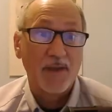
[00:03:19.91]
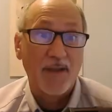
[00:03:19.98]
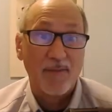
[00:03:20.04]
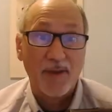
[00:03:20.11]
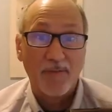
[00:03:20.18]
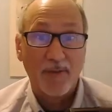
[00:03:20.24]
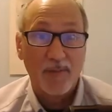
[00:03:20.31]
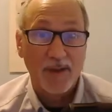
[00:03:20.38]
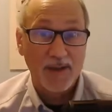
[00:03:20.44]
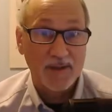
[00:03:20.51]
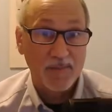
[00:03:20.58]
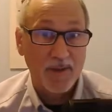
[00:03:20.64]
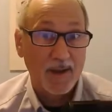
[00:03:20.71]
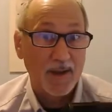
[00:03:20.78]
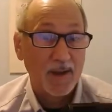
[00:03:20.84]
have been
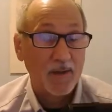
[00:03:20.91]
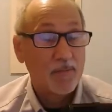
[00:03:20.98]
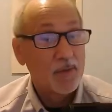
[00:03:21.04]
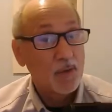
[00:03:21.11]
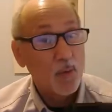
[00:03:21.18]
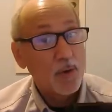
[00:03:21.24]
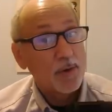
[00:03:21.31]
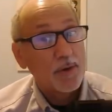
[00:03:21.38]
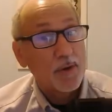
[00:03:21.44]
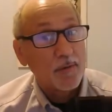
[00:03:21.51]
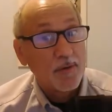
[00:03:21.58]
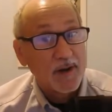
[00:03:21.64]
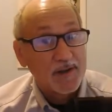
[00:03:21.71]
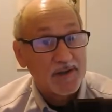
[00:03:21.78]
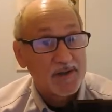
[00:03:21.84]
replaced by quarter note
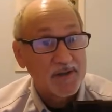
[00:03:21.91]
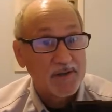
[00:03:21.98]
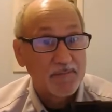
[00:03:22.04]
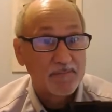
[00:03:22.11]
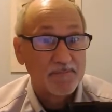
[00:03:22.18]
rests.